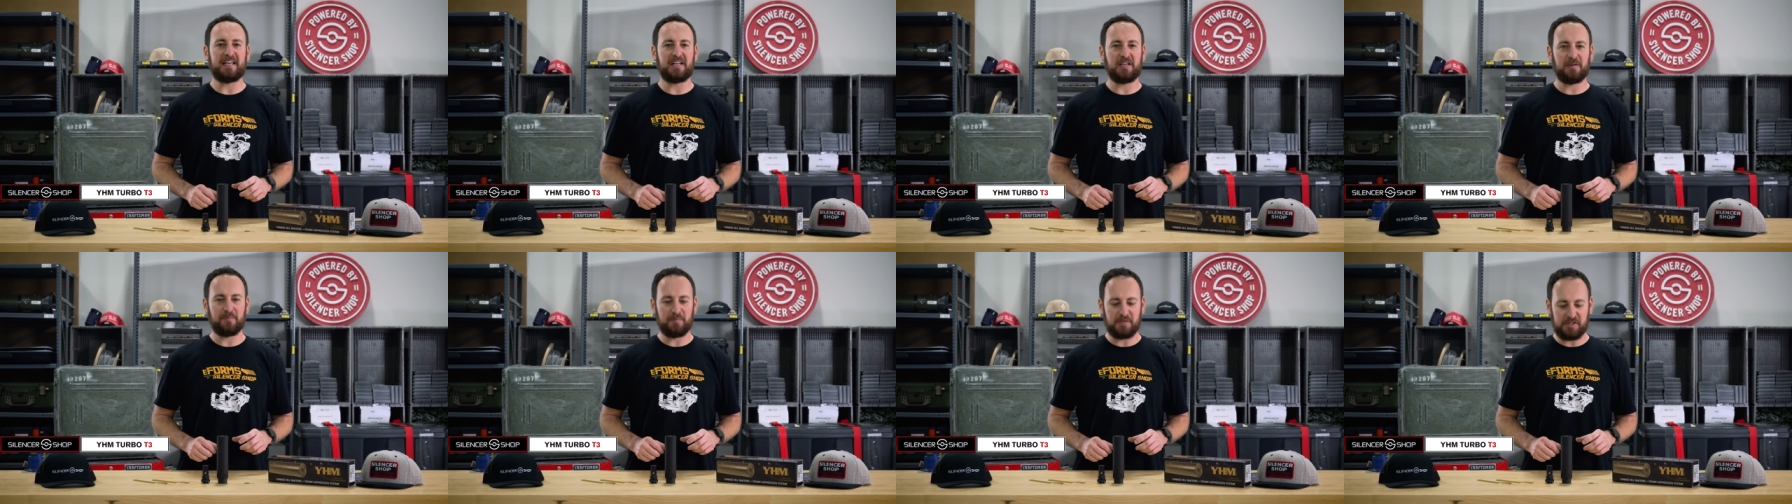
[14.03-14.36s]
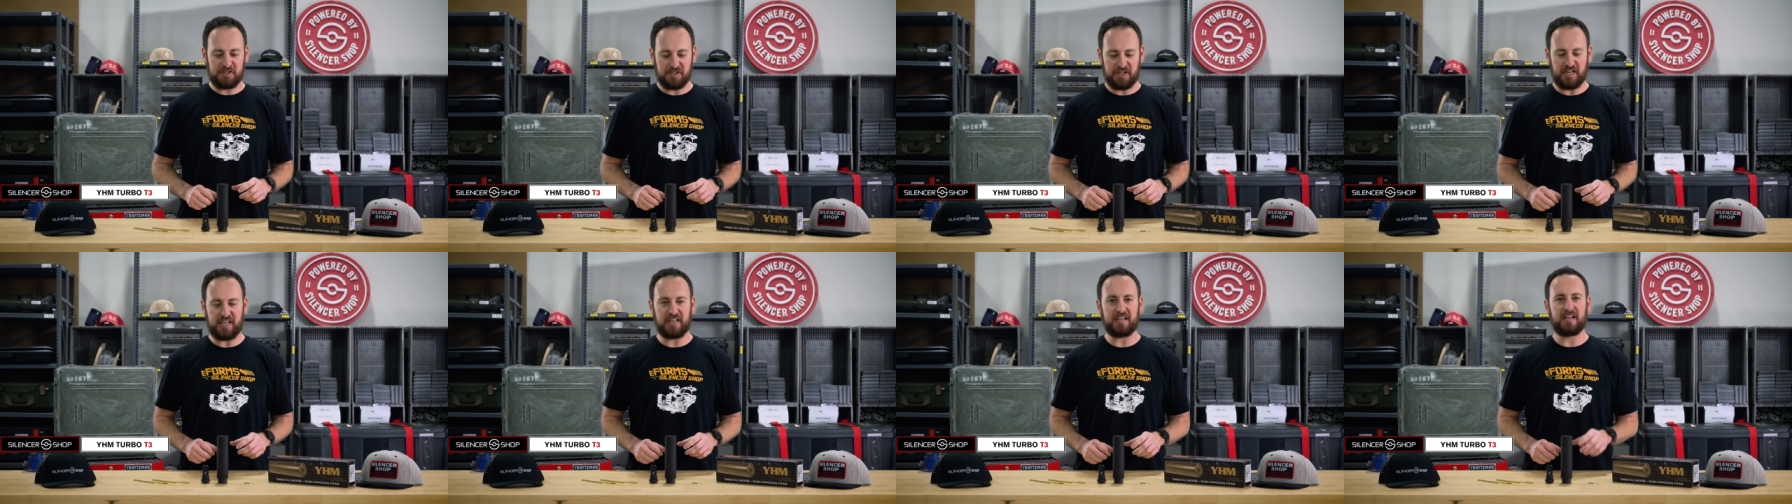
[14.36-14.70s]
Hill
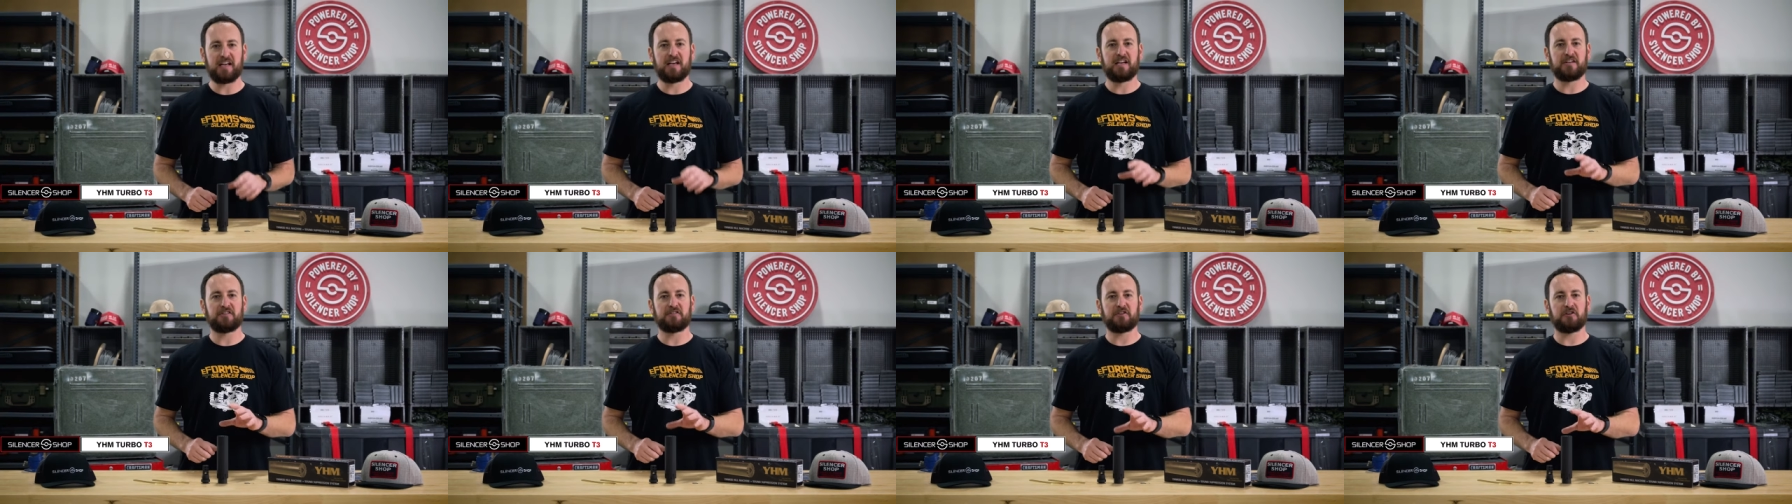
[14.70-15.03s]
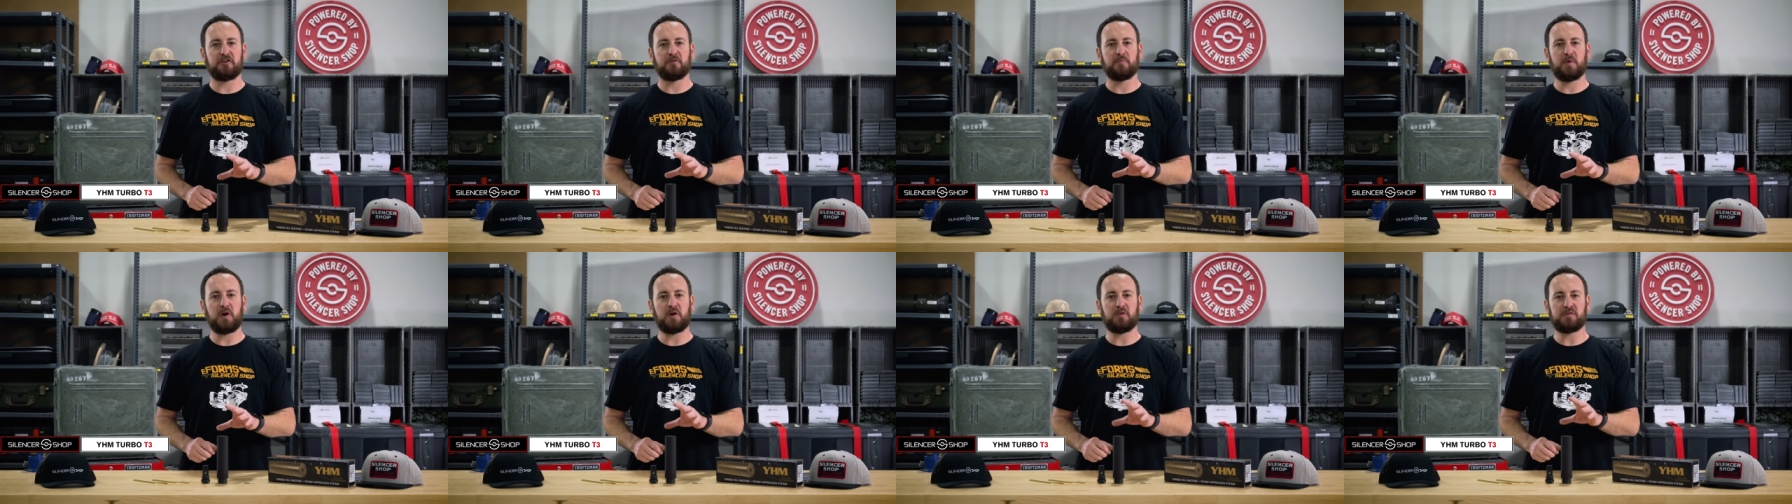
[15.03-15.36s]
Machine
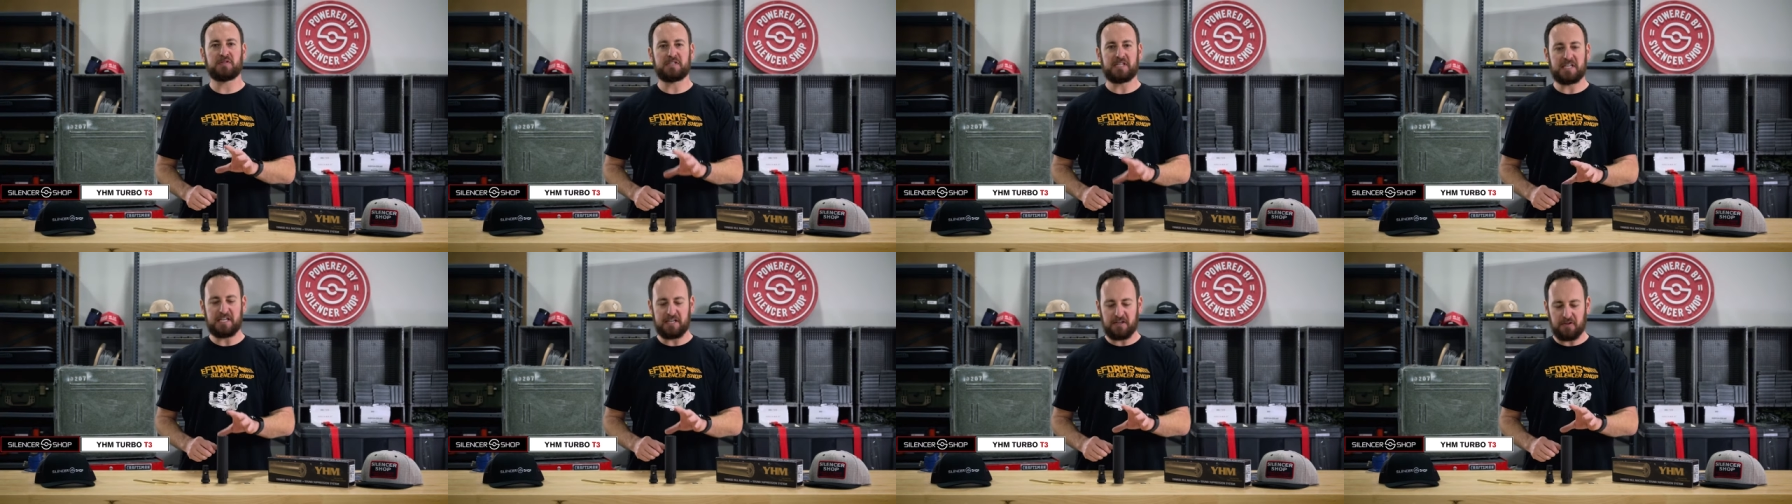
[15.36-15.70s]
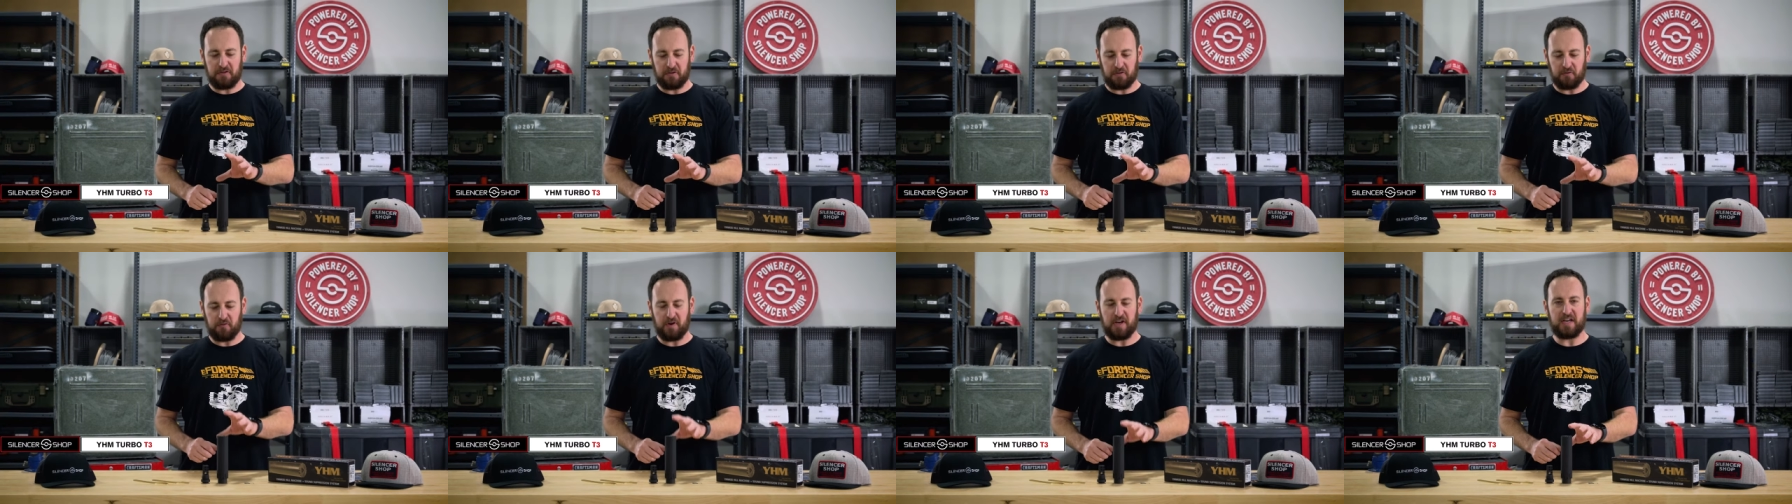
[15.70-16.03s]
Turbo
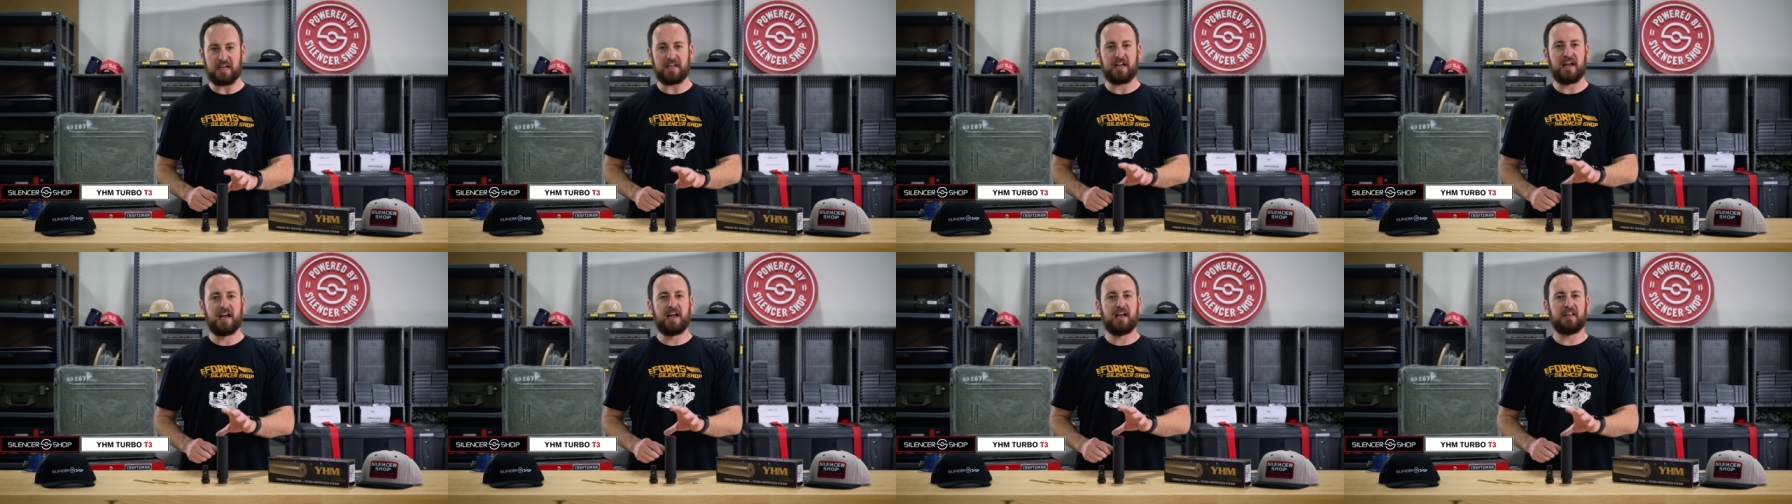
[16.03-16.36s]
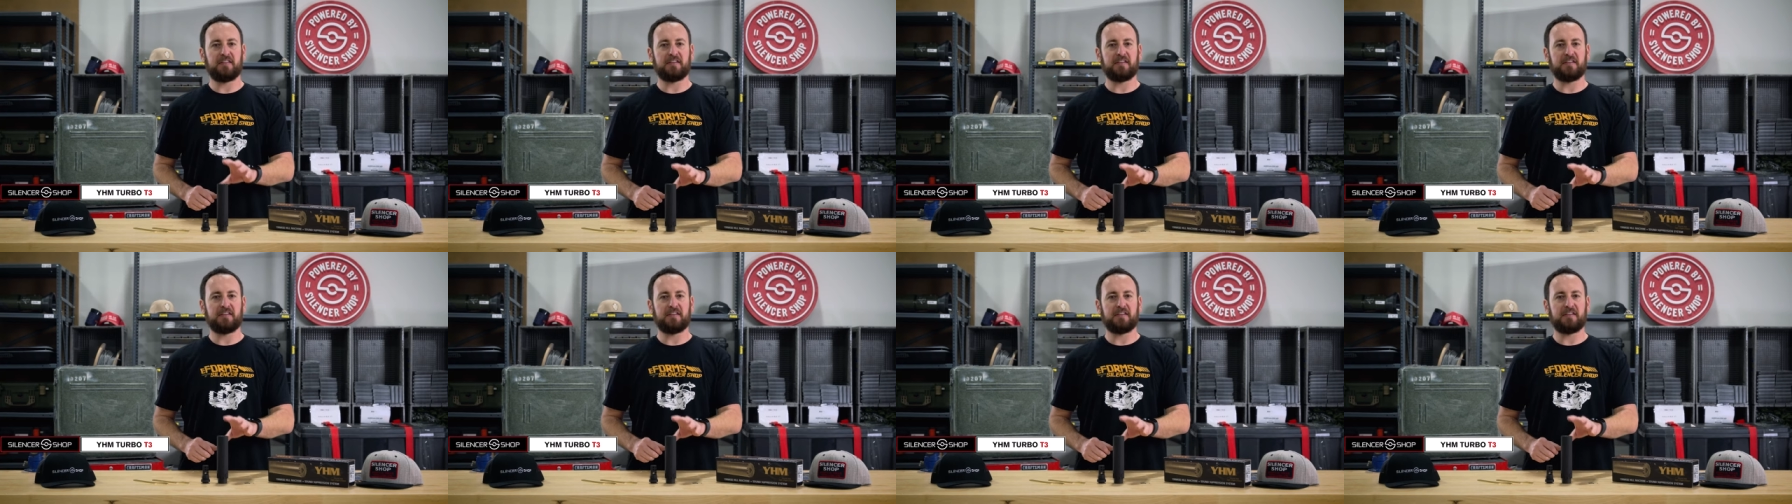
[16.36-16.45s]
T3.